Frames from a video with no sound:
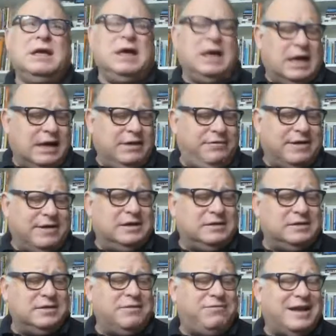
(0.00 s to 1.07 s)
I
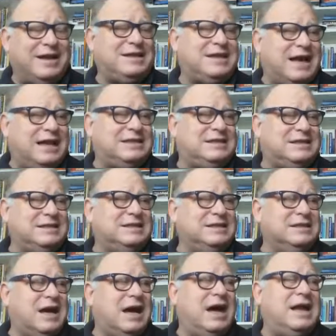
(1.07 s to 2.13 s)
found
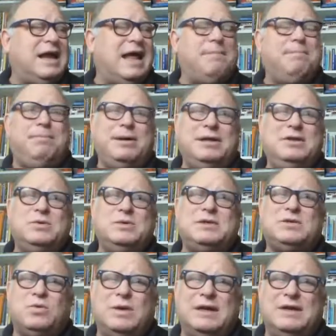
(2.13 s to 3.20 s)
fantastically
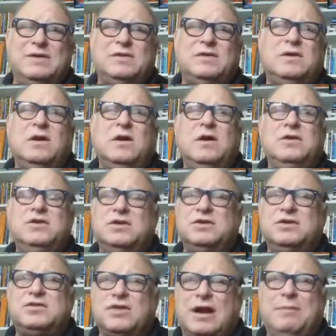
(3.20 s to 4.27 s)
unambiguous ways to
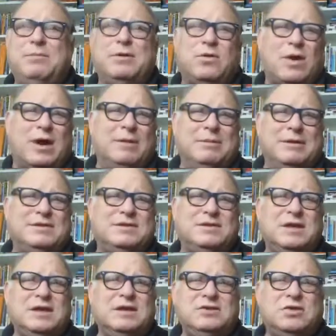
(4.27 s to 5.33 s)
describe
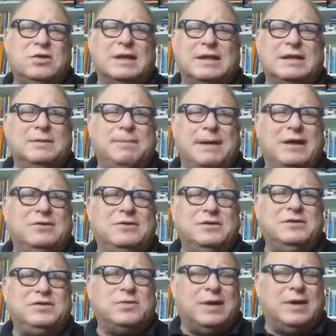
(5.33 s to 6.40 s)
requirements so that the
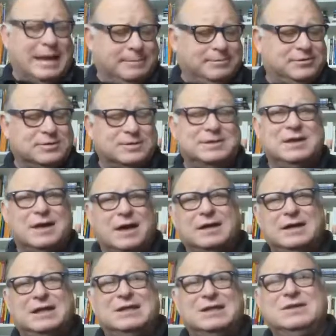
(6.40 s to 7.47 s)
boundaries were absolutely
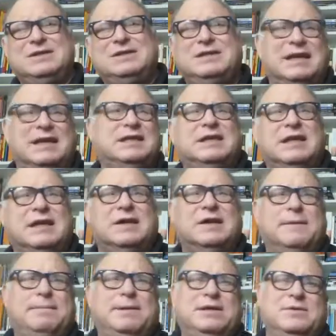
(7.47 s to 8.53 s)
clearly stated and
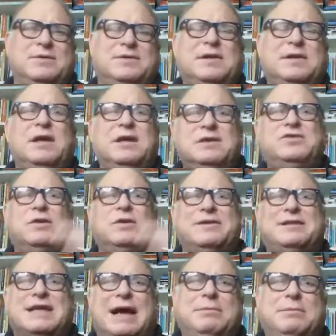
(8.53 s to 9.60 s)
unambiguous. Sort of a
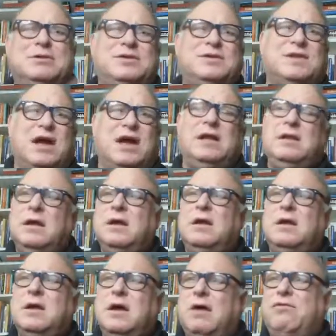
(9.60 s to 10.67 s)
tabular style
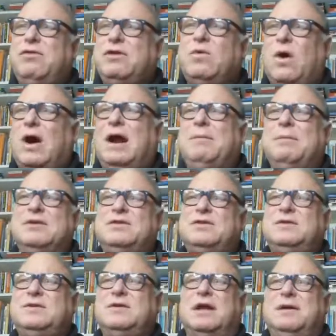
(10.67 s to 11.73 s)
of
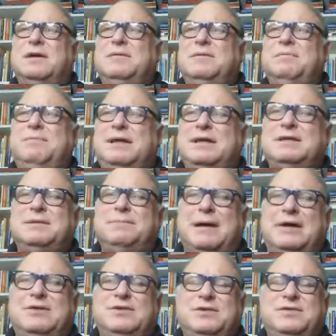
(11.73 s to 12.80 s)
requirements makes the
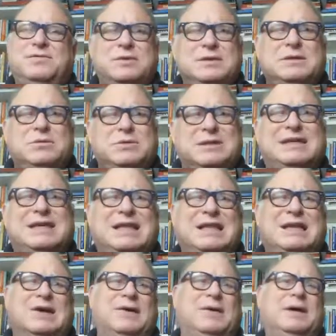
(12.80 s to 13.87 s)
boundaries really, really
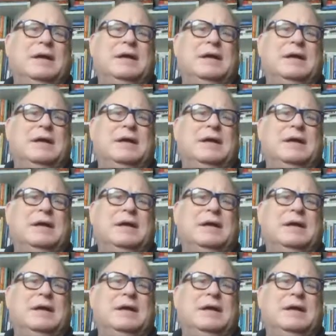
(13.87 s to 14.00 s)
clear.